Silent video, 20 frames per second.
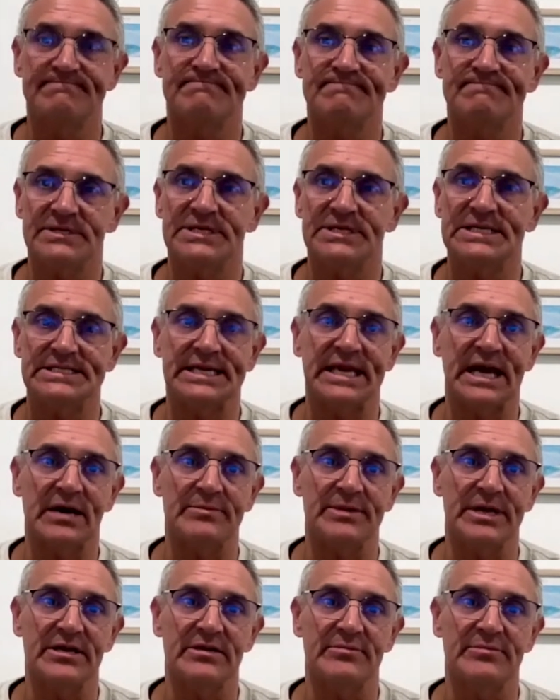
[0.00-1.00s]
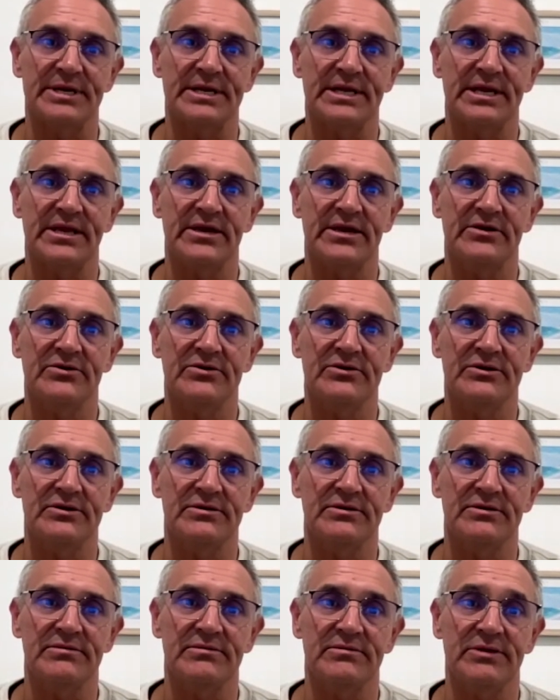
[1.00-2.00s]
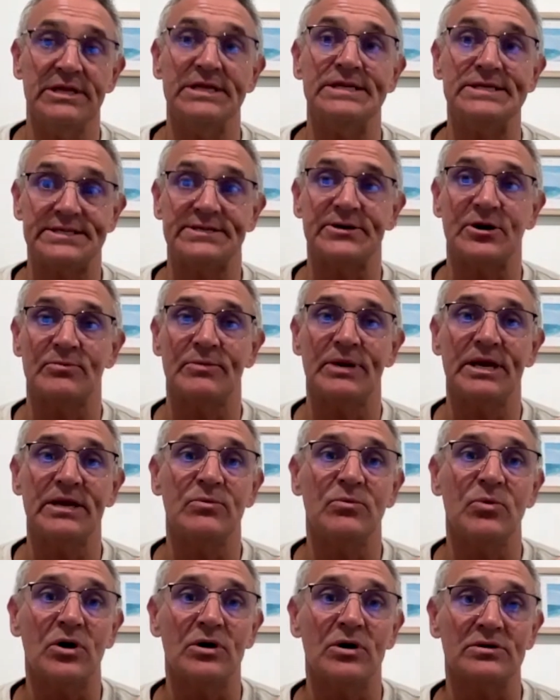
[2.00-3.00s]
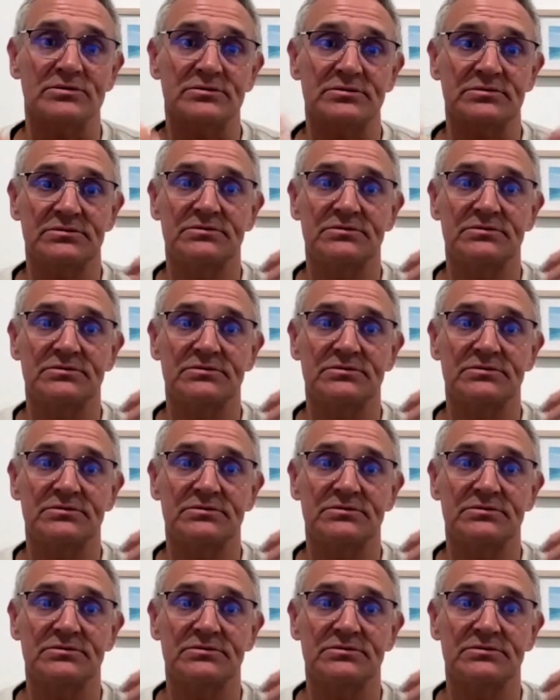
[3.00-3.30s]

we need to calm down a bit here, and you need to tell me what